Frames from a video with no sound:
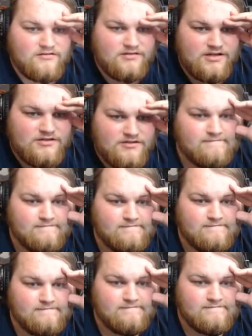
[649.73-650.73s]
tetras.
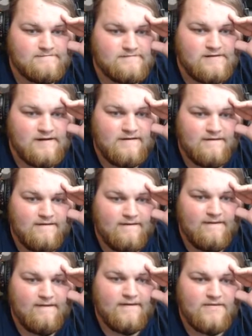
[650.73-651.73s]

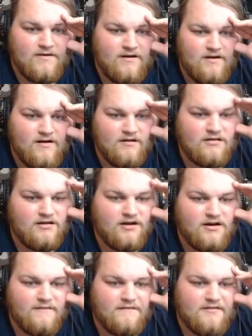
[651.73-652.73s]
Look at their
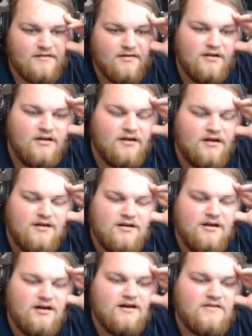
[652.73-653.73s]
color.
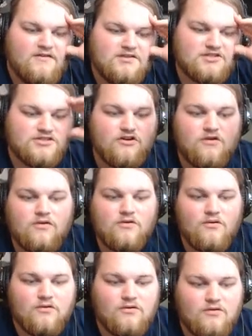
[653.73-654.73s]
Ah, they're so
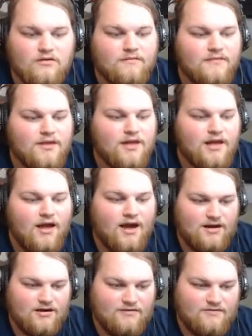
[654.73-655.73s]
cool.
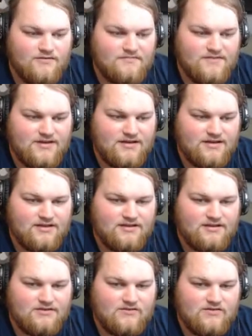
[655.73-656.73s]
I don't know, for me,
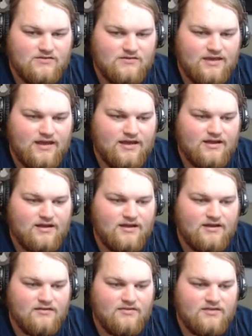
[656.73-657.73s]
they're cool. Like,
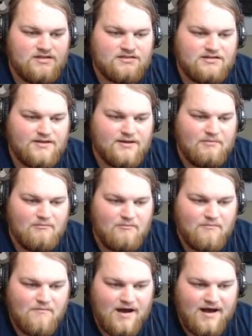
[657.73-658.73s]
these are like
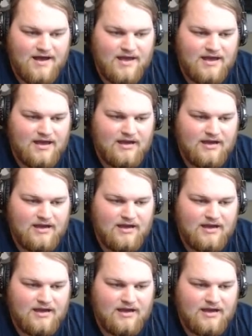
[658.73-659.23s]
my